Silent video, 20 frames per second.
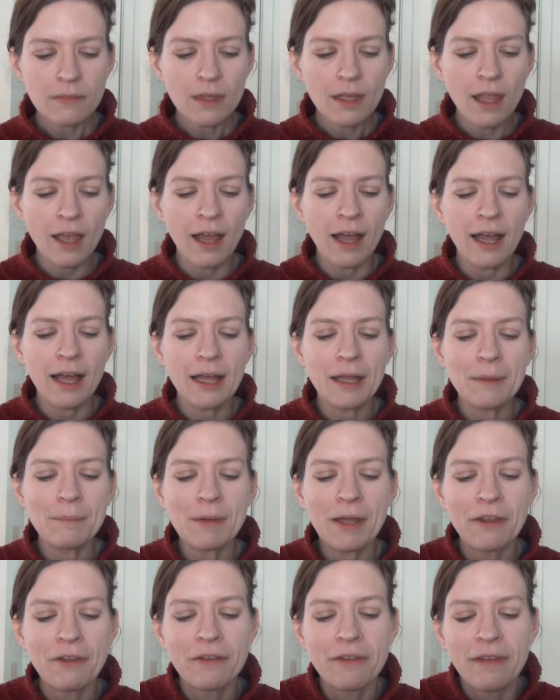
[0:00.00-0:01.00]

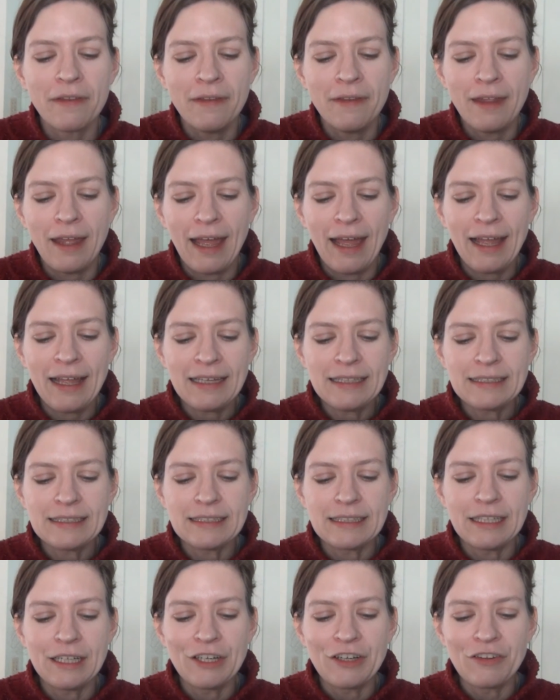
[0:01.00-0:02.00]
Other than that,
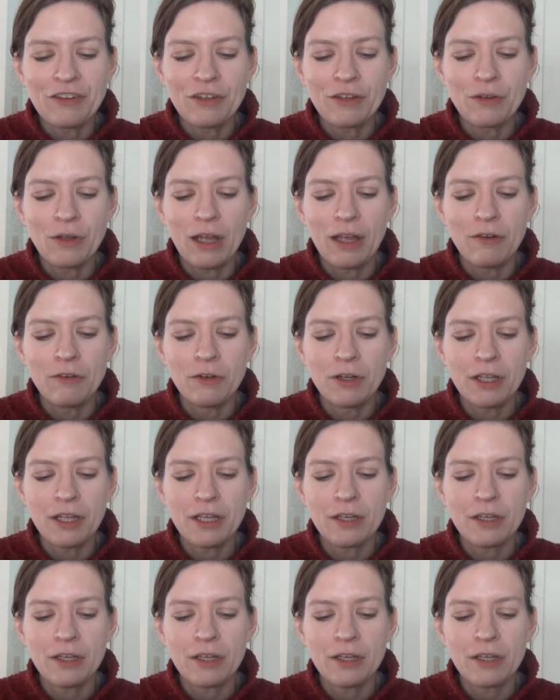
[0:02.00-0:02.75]
there's a really